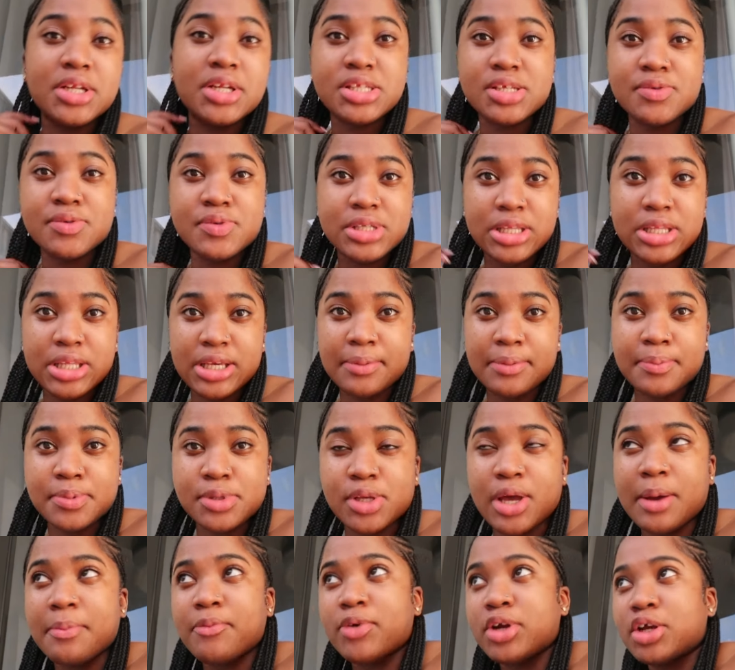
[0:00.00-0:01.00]
minutes of sleep.
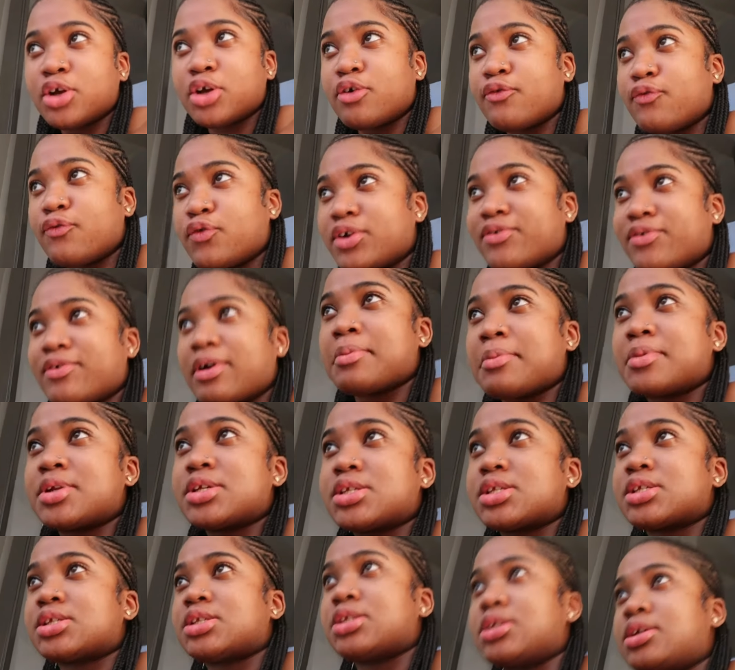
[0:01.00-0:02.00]
So I'm running on 45
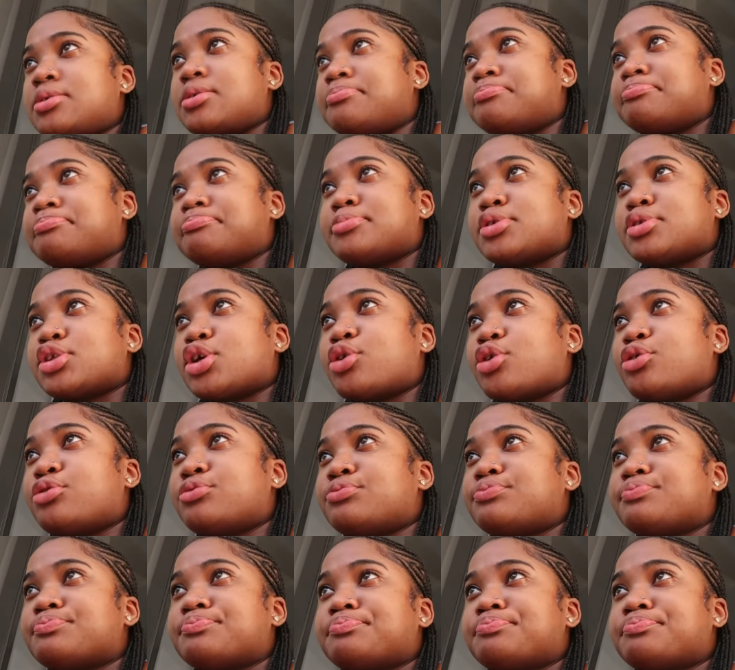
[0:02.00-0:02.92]
minutes of sleep. So,